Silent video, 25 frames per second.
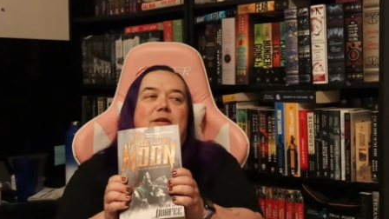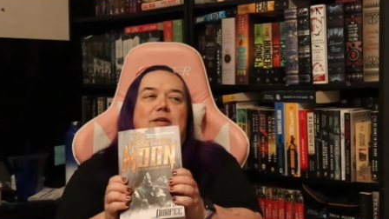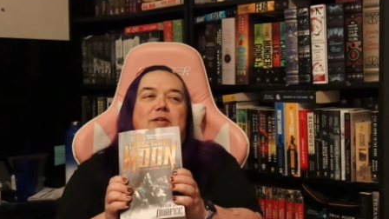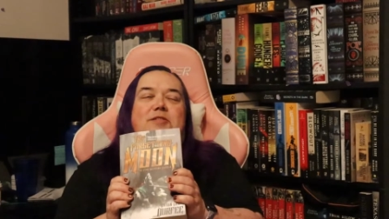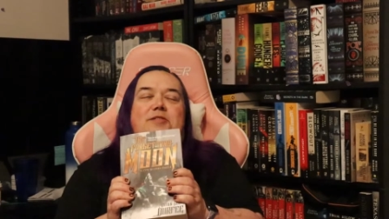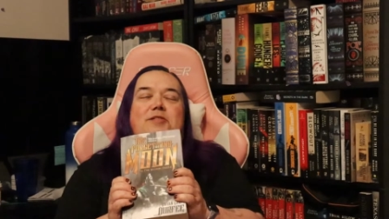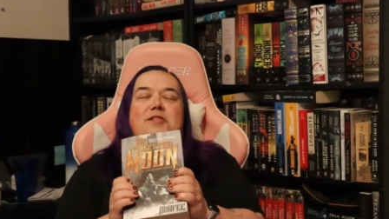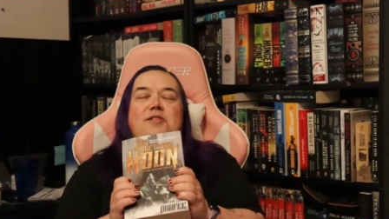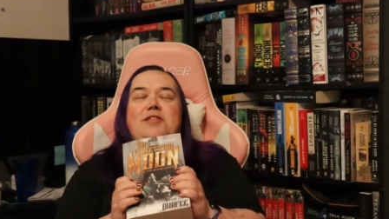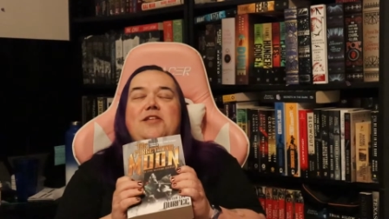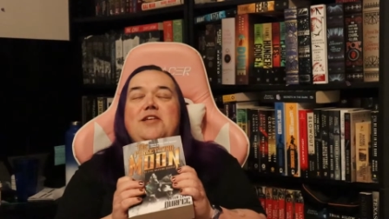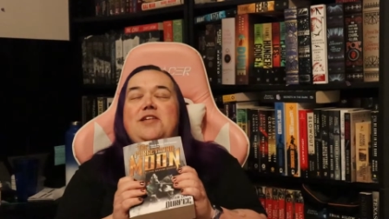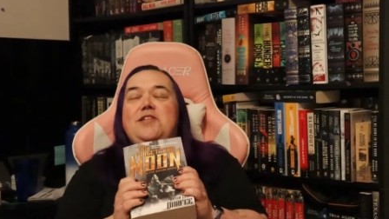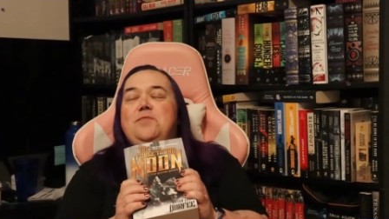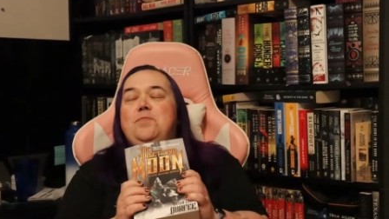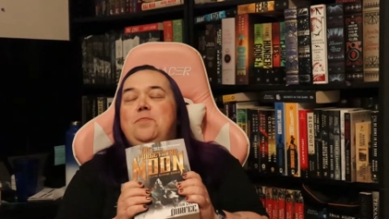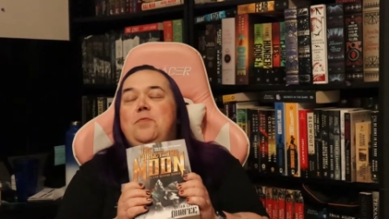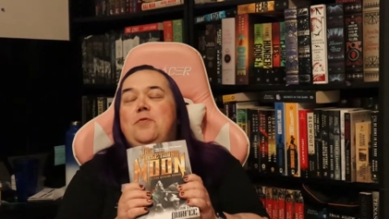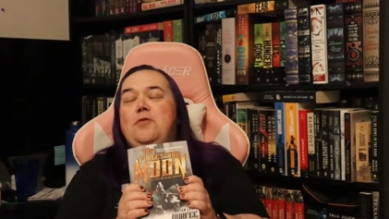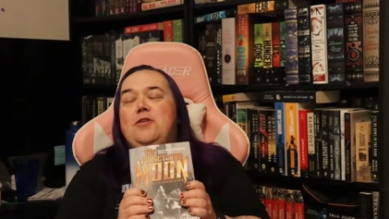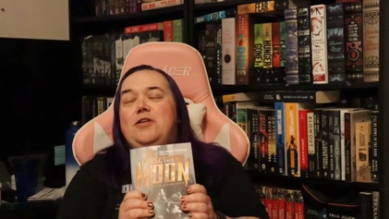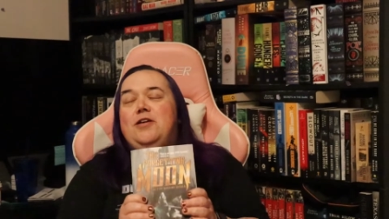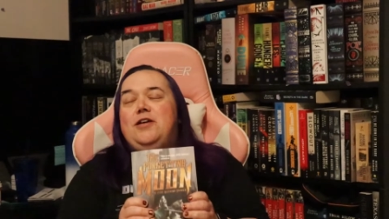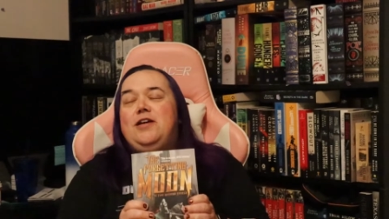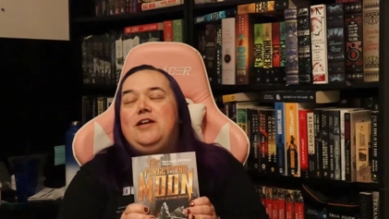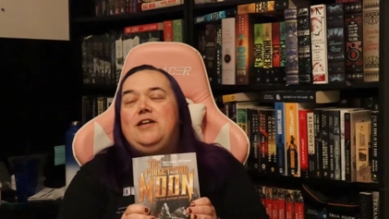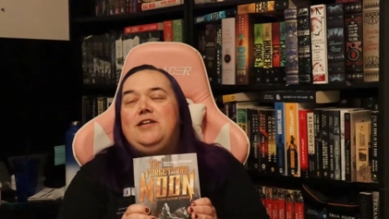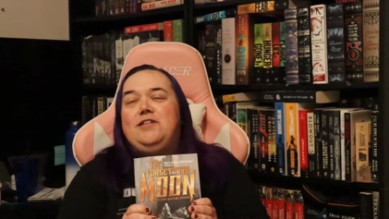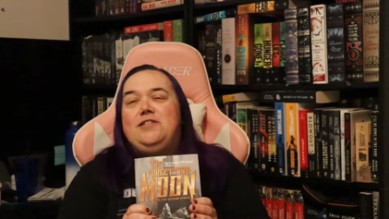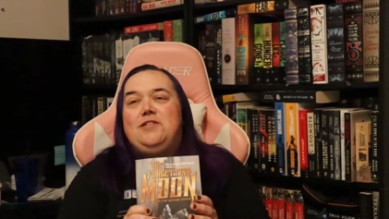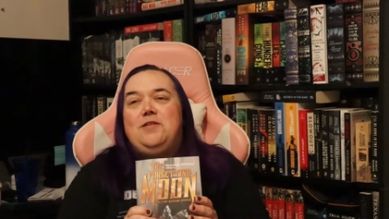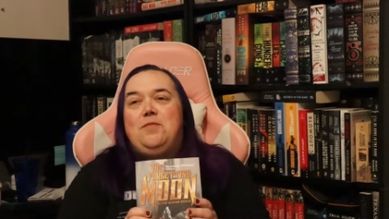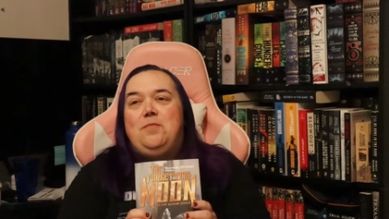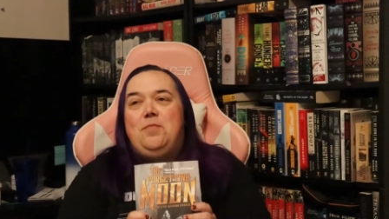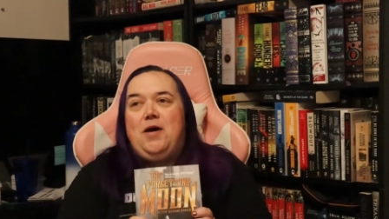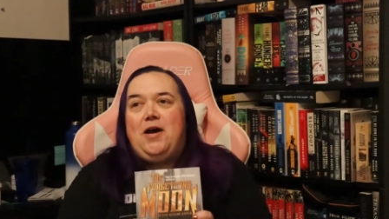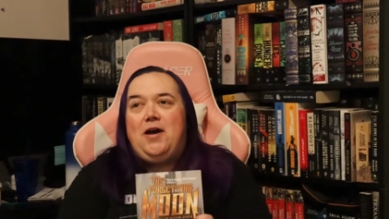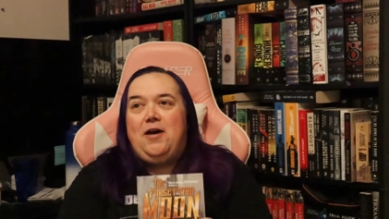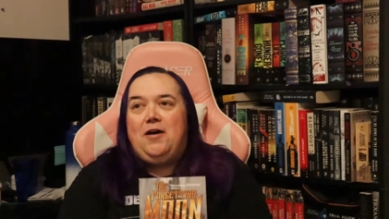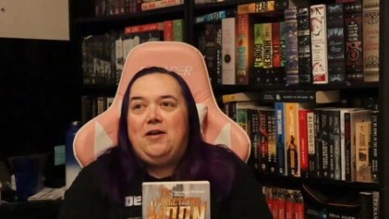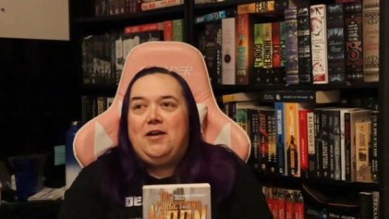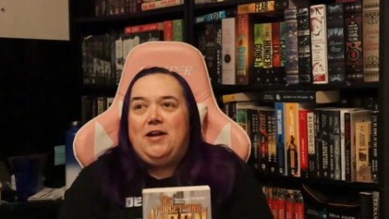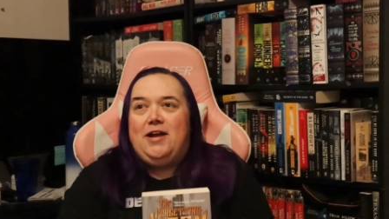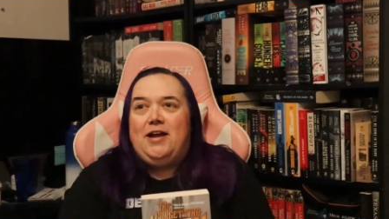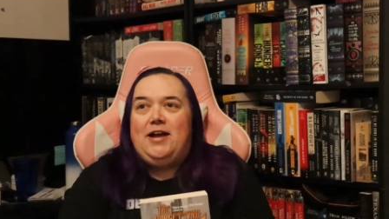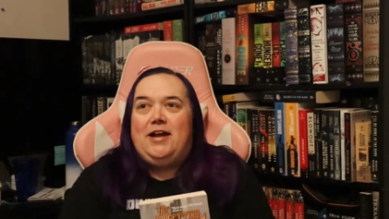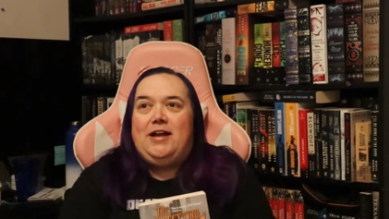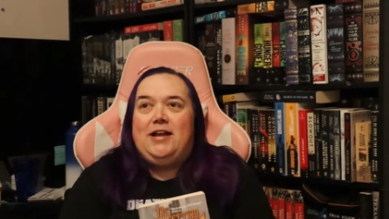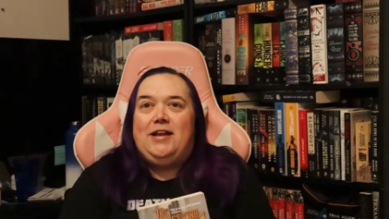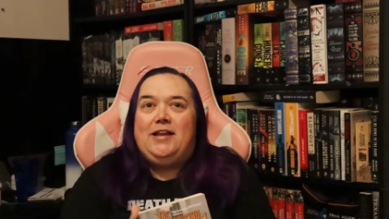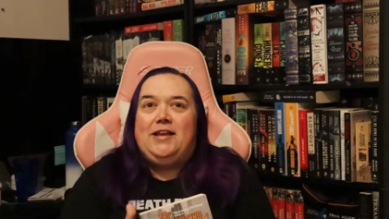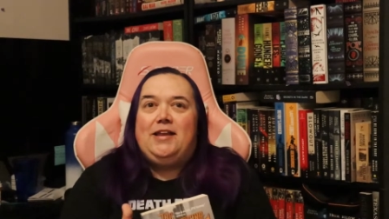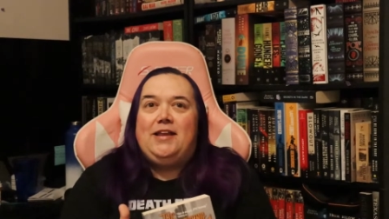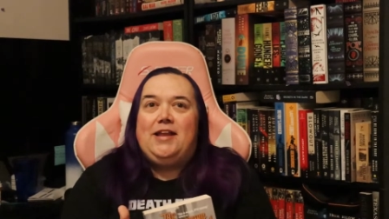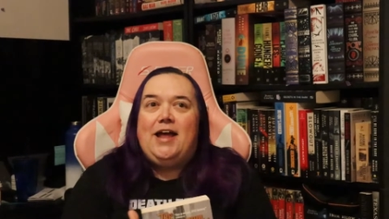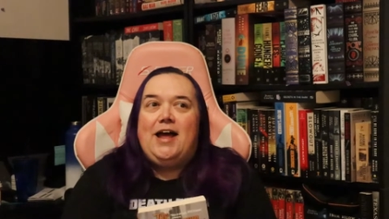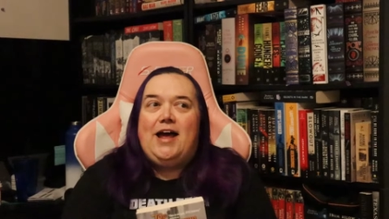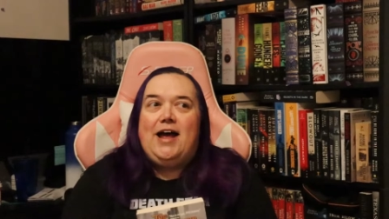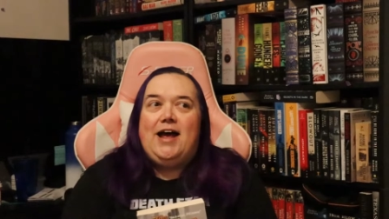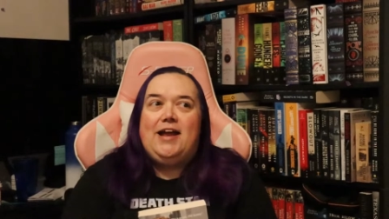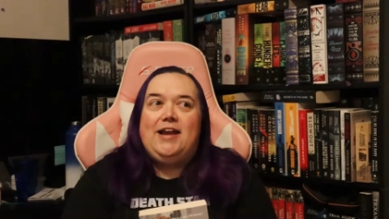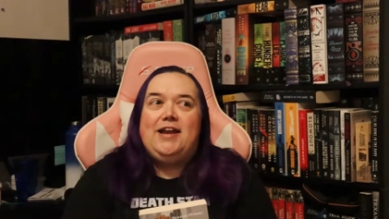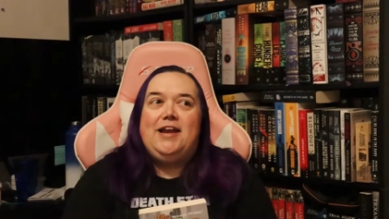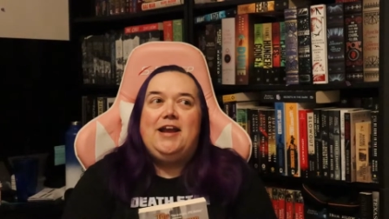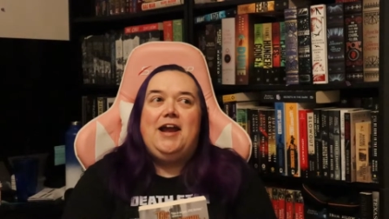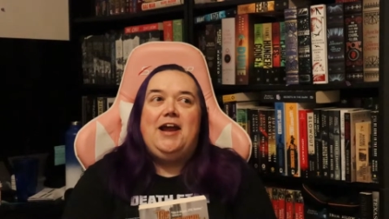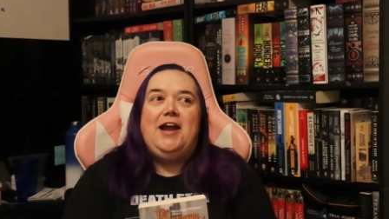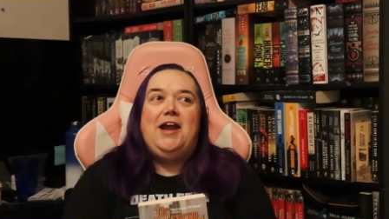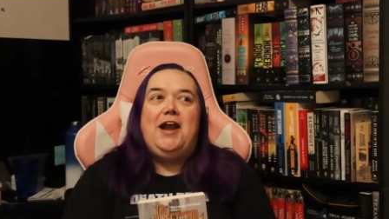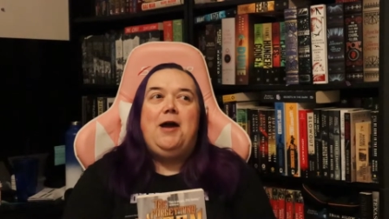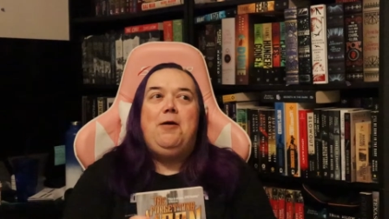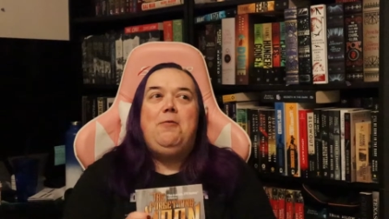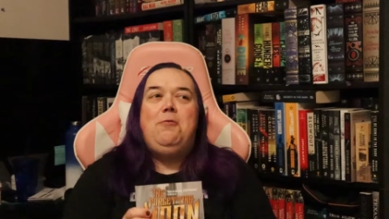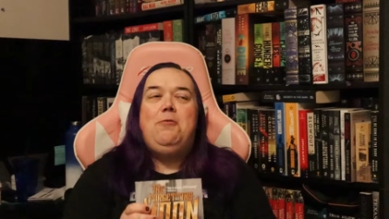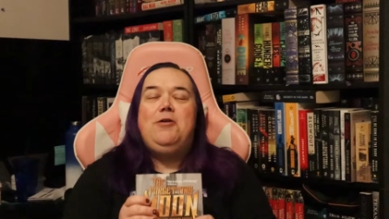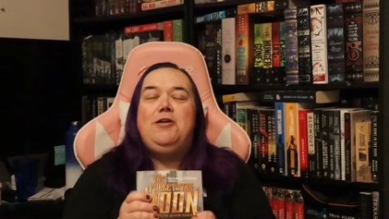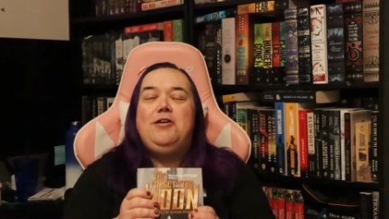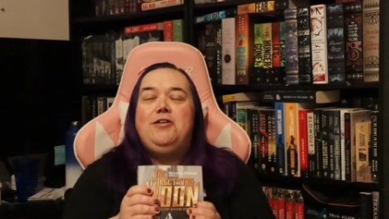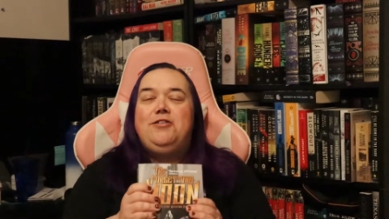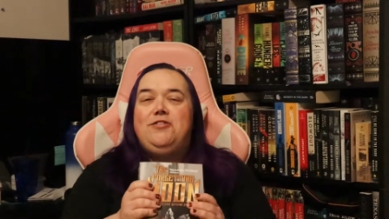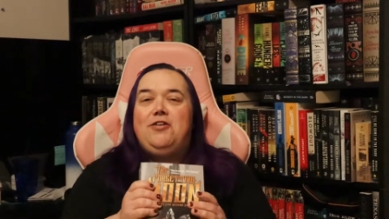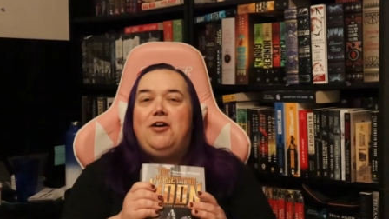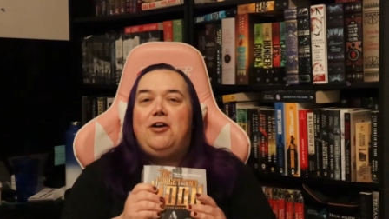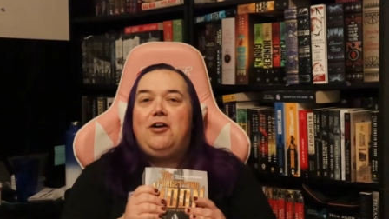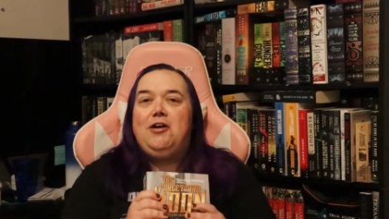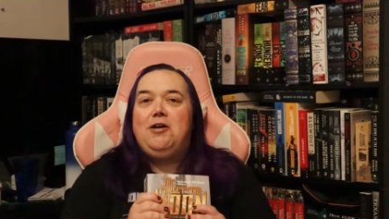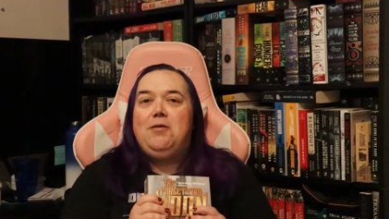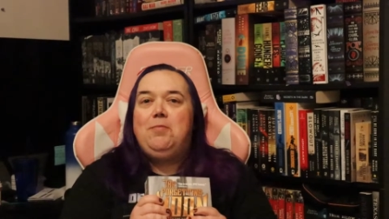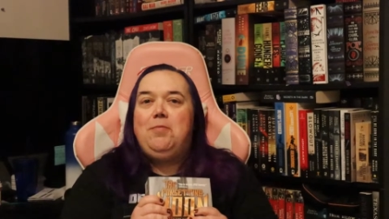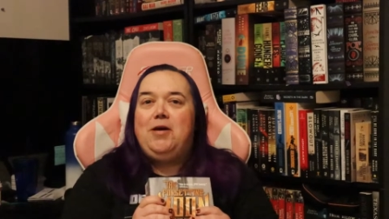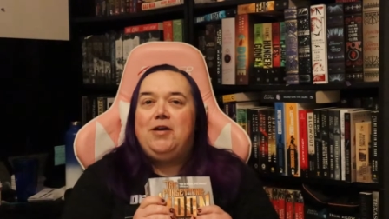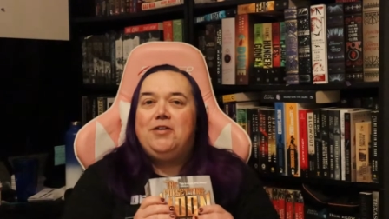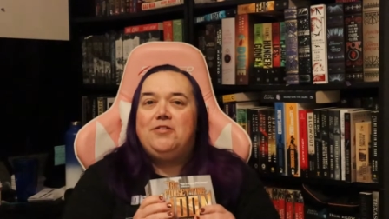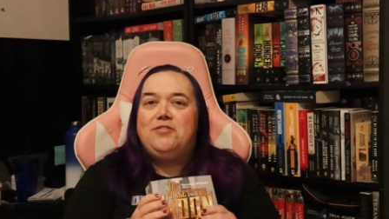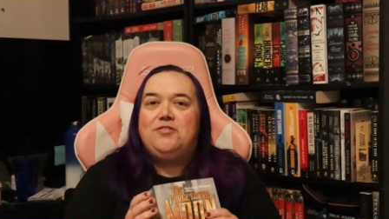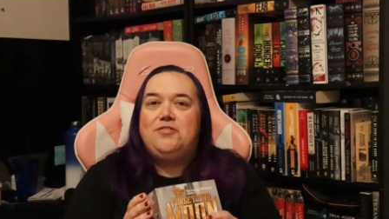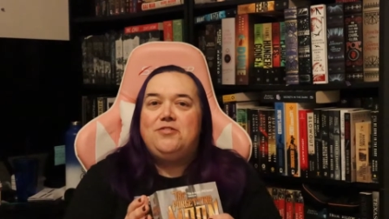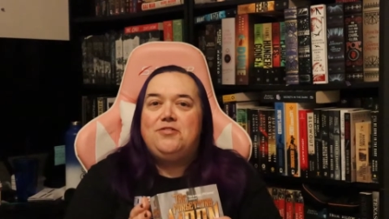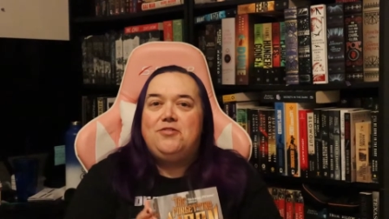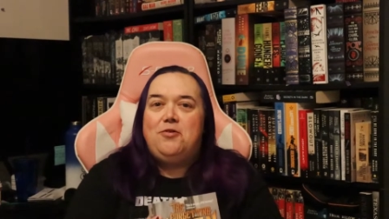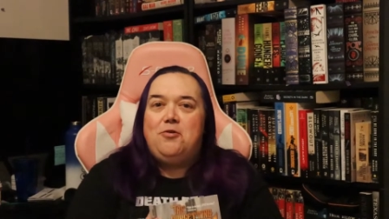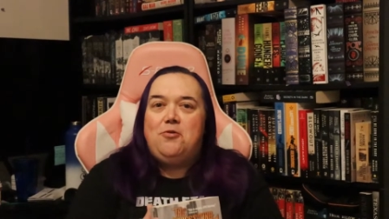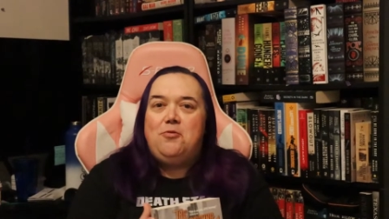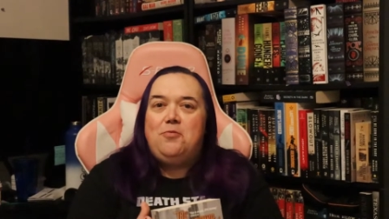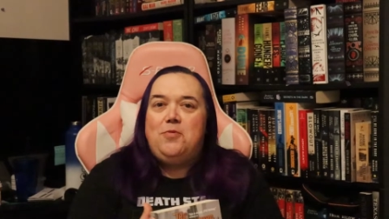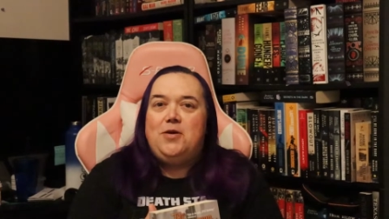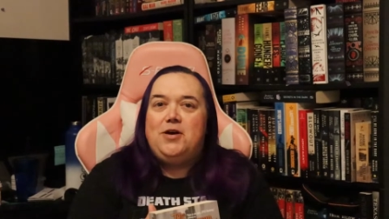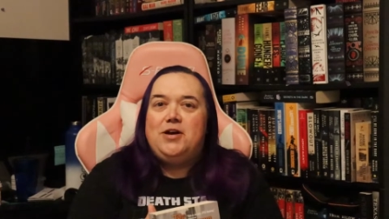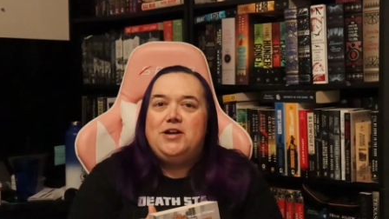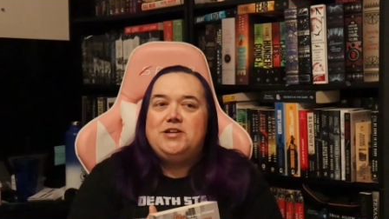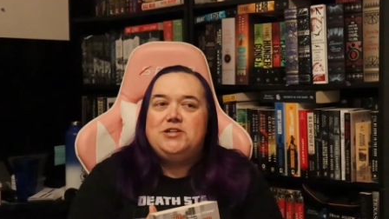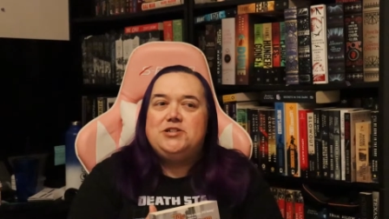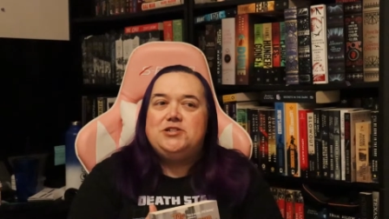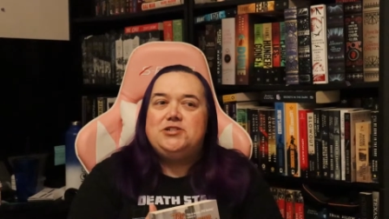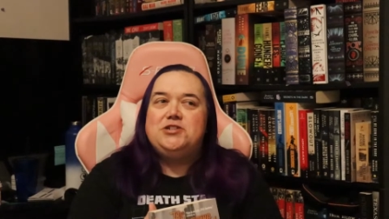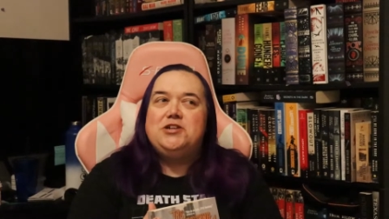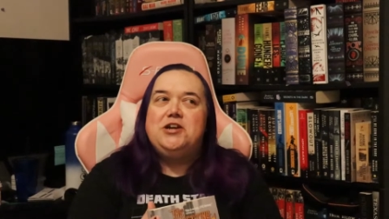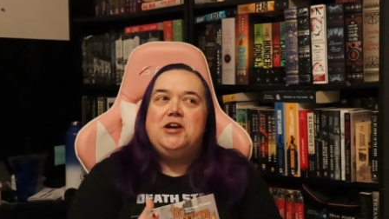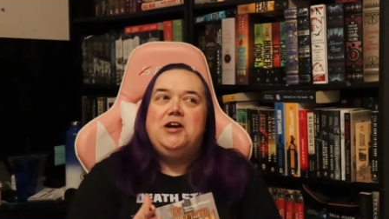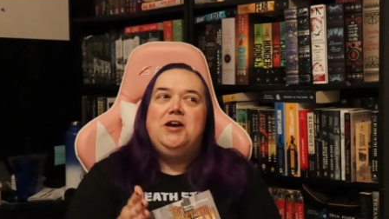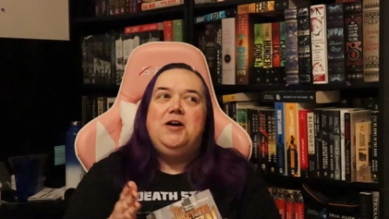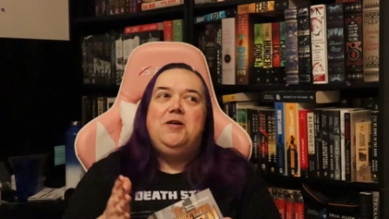So this book is about a lot, and I want to talk about so much,